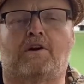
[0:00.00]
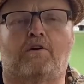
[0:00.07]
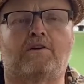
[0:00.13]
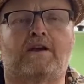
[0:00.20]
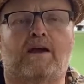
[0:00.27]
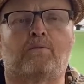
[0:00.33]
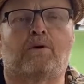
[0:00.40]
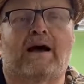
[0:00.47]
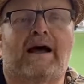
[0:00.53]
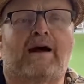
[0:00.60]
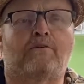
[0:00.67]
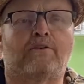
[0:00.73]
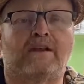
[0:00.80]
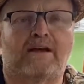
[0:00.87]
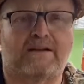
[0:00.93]
okay, well,
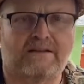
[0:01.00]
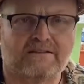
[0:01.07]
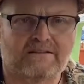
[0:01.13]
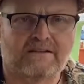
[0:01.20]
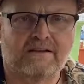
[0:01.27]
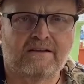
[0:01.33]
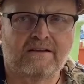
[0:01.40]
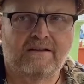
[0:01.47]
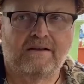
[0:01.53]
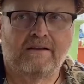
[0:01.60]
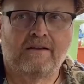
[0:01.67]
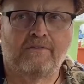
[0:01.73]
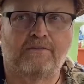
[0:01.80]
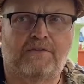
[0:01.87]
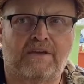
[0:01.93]
how does
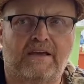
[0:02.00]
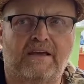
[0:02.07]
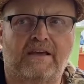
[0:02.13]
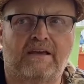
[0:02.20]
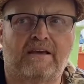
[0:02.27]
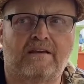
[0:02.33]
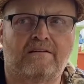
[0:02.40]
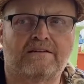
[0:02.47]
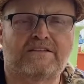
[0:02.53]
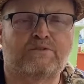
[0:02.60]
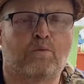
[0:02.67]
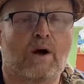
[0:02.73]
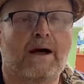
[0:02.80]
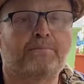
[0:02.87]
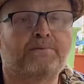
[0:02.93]
the
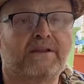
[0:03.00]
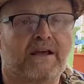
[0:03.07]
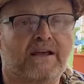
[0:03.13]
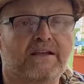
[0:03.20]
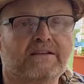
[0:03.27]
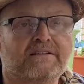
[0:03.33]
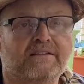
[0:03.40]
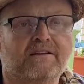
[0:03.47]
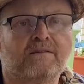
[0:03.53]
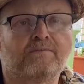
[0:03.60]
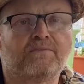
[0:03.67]
swab test,